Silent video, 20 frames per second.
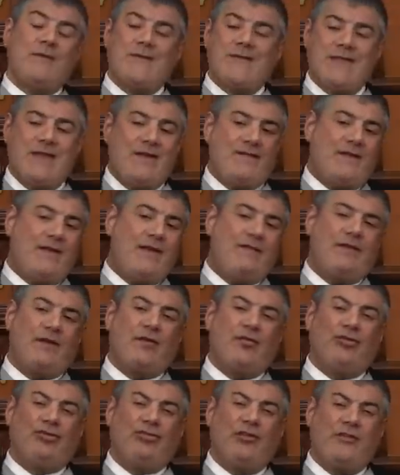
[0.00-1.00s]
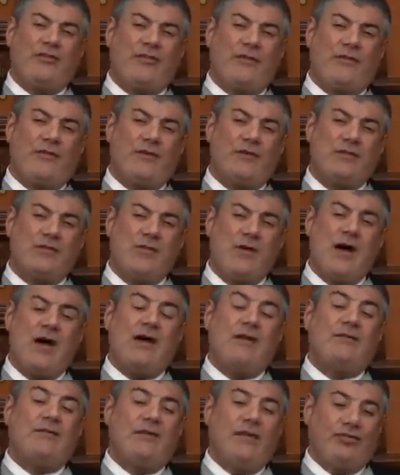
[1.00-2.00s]
you will never have a kosher Sefer
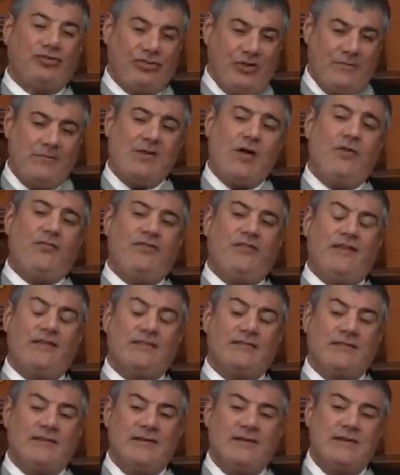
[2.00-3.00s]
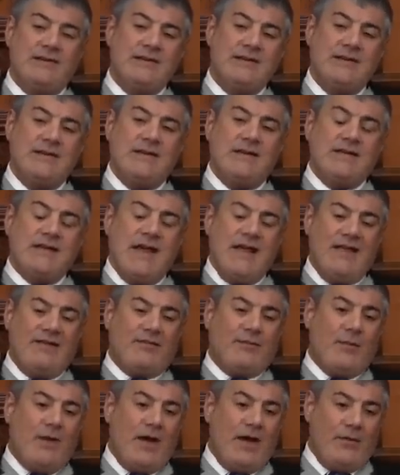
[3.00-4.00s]
Torah. Hashem knows it.
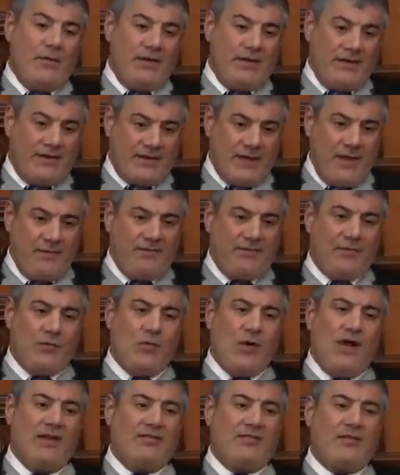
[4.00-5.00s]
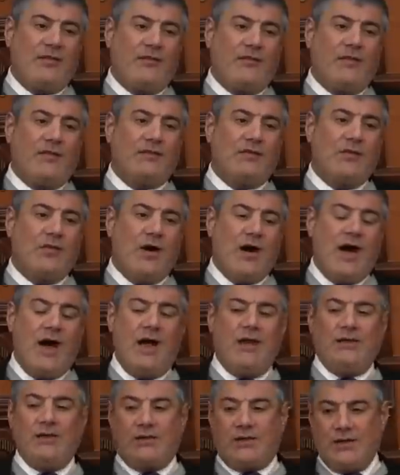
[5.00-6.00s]
That's why when it comes to write Sefer
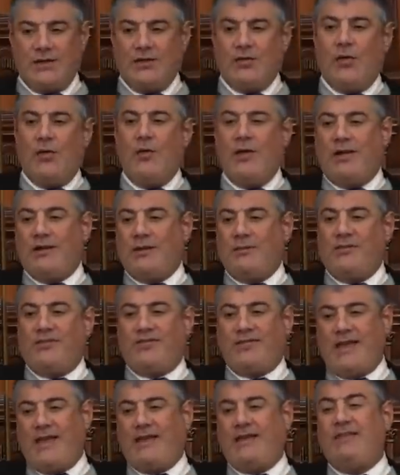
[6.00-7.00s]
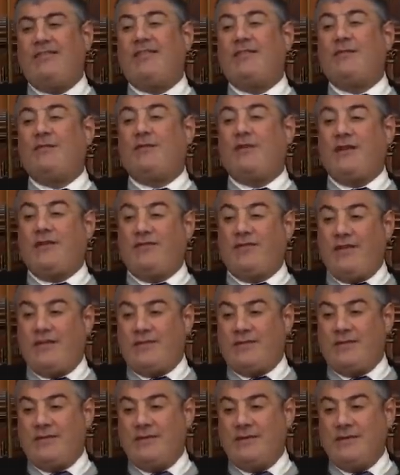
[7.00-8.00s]
Torah, you can go where the mistake is and fix
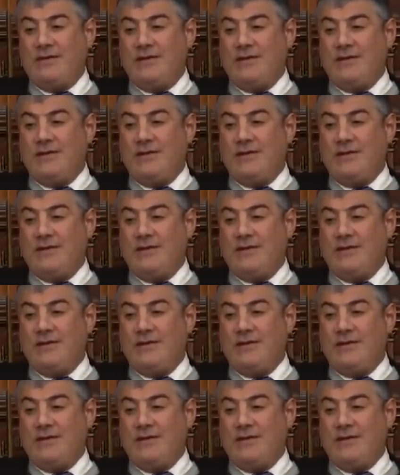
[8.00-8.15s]
it.